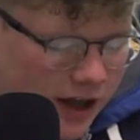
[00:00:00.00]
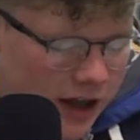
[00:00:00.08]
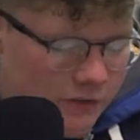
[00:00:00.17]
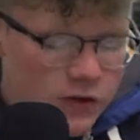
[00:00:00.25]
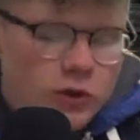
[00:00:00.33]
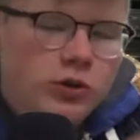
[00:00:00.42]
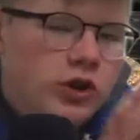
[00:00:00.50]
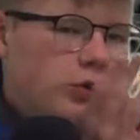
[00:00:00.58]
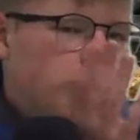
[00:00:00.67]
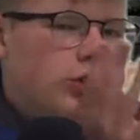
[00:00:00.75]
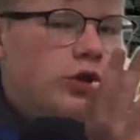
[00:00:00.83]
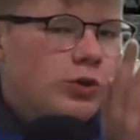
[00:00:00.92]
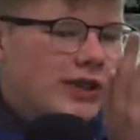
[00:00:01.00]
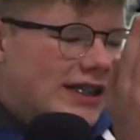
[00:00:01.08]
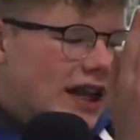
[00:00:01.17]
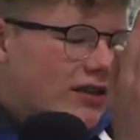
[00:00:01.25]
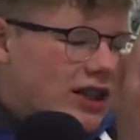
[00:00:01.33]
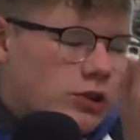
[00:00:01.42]
if you
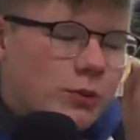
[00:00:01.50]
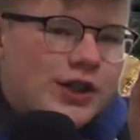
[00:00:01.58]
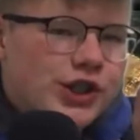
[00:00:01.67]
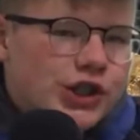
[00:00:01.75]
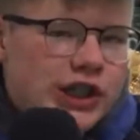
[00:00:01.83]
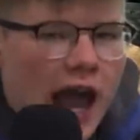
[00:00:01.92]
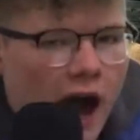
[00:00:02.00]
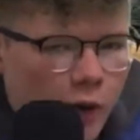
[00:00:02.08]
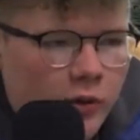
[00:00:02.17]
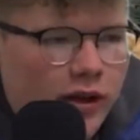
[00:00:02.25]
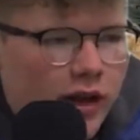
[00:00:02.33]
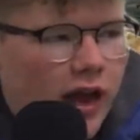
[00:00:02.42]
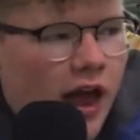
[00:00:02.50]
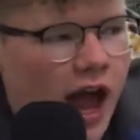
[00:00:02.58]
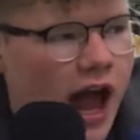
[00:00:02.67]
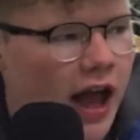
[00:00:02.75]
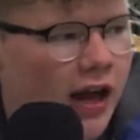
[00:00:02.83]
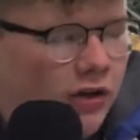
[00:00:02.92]
set the Switch down,
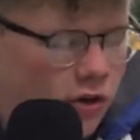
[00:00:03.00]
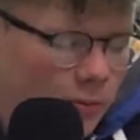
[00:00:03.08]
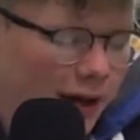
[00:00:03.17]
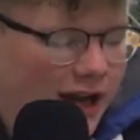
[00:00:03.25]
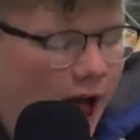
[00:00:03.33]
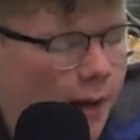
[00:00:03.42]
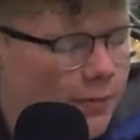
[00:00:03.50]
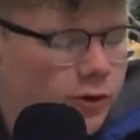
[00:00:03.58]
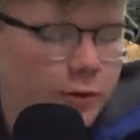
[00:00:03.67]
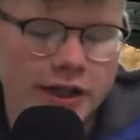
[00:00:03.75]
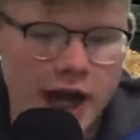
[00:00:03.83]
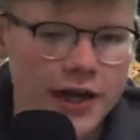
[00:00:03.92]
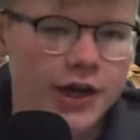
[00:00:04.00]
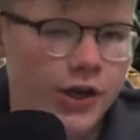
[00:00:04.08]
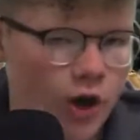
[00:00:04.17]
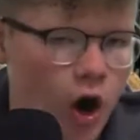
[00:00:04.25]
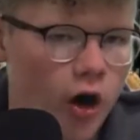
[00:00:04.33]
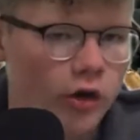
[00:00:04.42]
and you might happen to attack
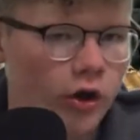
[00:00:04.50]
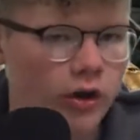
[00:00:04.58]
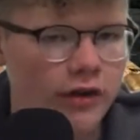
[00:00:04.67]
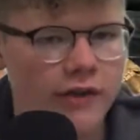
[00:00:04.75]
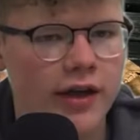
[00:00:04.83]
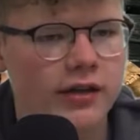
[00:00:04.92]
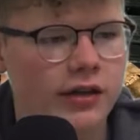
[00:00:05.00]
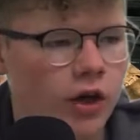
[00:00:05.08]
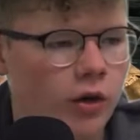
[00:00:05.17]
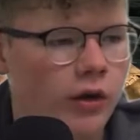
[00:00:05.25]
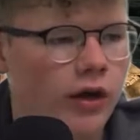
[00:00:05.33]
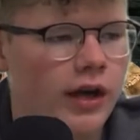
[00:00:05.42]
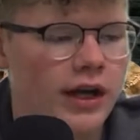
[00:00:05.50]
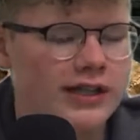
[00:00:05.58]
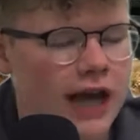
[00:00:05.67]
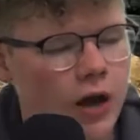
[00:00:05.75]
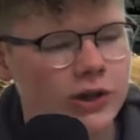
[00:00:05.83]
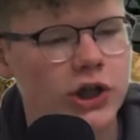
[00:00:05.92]
a Jarl, and then,
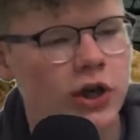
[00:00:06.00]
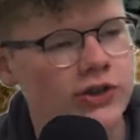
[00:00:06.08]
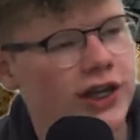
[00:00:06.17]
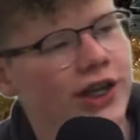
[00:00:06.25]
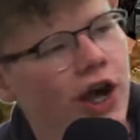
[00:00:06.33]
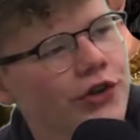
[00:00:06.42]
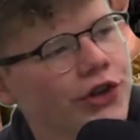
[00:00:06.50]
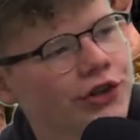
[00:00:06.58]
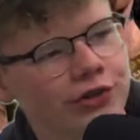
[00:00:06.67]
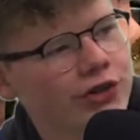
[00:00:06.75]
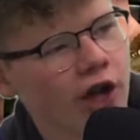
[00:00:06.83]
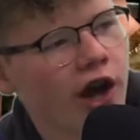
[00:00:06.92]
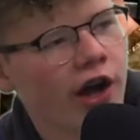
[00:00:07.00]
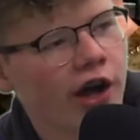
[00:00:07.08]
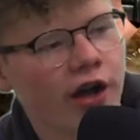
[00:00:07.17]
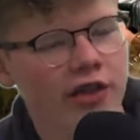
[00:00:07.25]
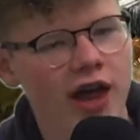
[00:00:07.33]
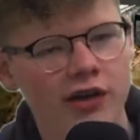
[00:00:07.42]
his house girl is like, yo, dude,
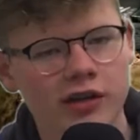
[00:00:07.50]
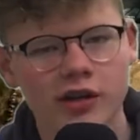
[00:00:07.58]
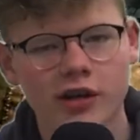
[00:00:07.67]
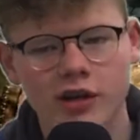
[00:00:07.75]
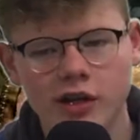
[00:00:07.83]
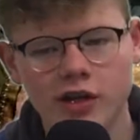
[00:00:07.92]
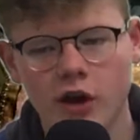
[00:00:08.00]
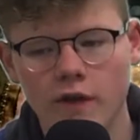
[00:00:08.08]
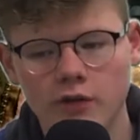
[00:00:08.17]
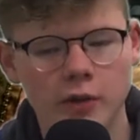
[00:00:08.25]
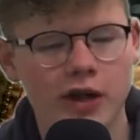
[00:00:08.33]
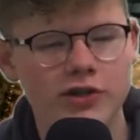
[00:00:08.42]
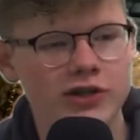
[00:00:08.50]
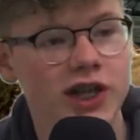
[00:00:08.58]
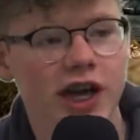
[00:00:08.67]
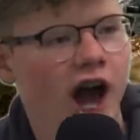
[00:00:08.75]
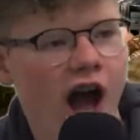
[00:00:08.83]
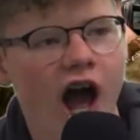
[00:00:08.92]
and then, everyone else is
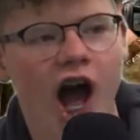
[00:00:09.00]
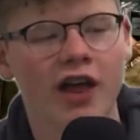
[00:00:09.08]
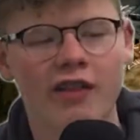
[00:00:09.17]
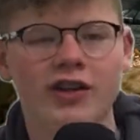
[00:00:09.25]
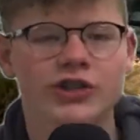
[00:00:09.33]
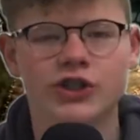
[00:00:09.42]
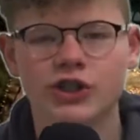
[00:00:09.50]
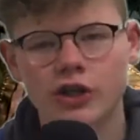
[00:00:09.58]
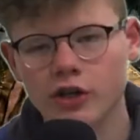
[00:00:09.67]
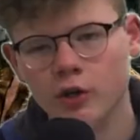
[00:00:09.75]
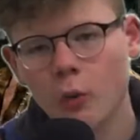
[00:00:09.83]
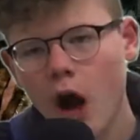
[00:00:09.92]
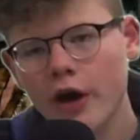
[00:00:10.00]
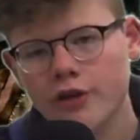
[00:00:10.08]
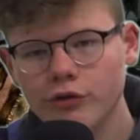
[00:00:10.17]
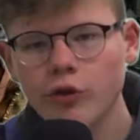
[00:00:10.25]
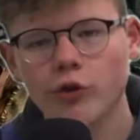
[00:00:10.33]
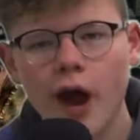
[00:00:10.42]
like, and then just, you're
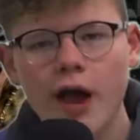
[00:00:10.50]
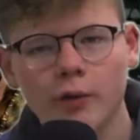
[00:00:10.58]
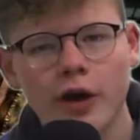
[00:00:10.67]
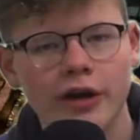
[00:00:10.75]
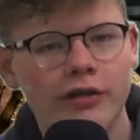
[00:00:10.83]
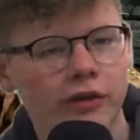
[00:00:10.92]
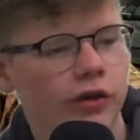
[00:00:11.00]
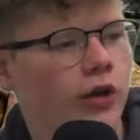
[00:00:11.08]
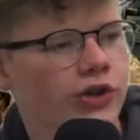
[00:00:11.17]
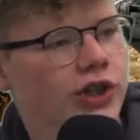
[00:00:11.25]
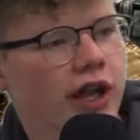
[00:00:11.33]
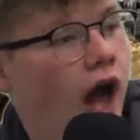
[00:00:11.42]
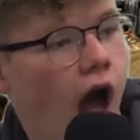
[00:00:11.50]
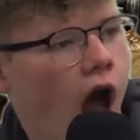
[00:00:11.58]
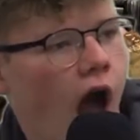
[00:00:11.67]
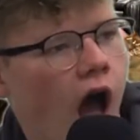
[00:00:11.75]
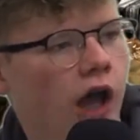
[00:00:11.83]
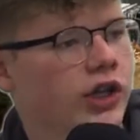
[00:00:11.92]
walking through right one, and they're all just like,
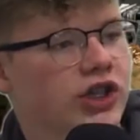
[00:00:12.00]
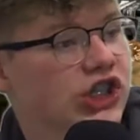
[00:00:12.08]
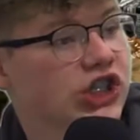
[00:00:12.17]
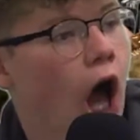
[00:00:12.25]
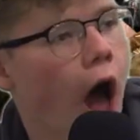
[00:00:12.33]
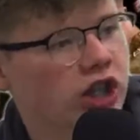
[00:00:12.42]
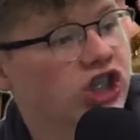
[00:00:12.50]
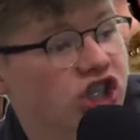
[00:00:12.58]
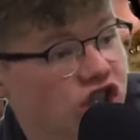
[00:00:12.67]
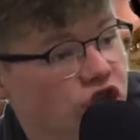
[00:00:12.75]
stop,